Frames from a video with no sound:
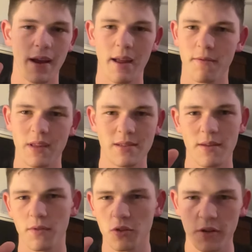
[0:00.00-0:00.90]
if there's
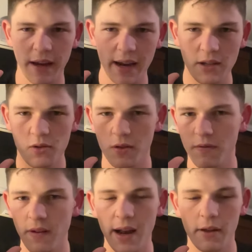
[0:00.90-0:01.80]
if you took any sort of
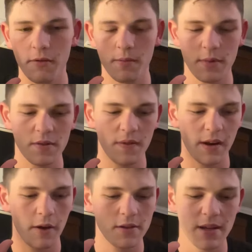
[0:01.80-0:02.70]
value from this
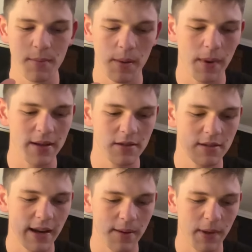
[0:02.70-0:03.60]
video, send me a message
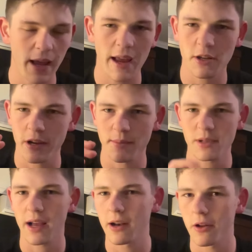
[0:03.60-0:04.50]
telling me, hey
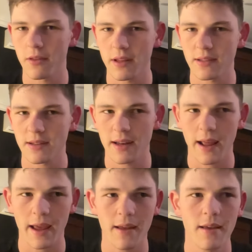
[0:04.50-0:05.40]
James, I learned this
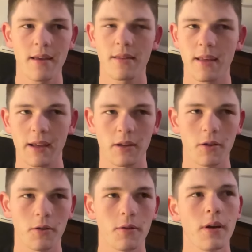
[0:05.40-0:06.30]
today thank
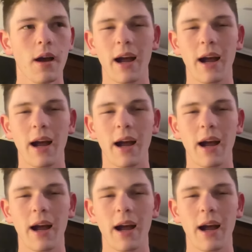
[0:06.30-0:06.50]
you,